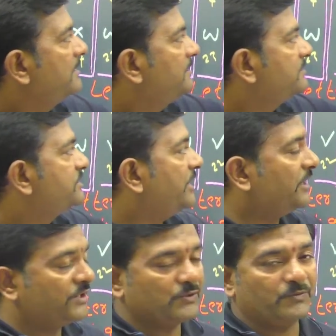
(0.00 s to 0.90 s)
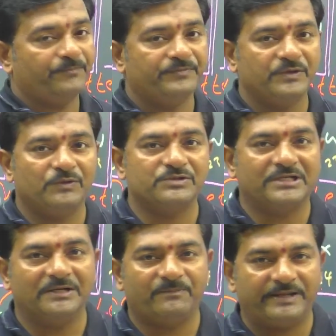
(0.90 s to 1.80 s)
JQ.
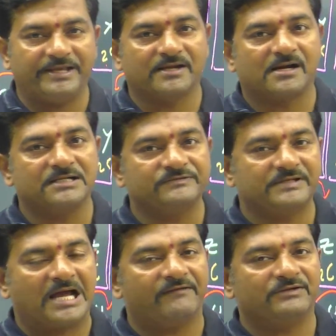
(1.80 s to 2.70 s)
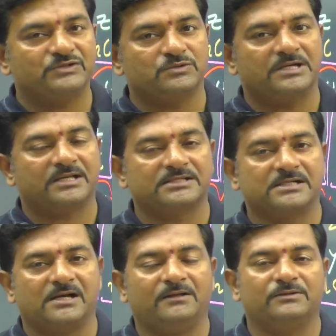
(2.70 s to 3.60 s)
Usually in playing cards we are having two letters,
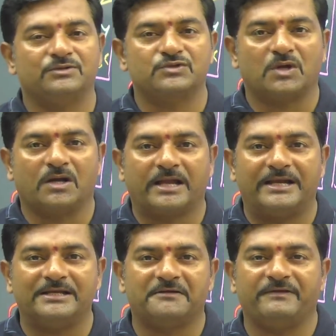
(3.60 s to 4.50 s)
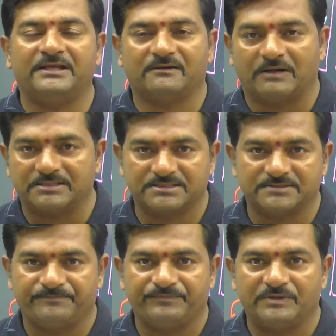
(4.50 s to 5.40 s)
jock and queen cards.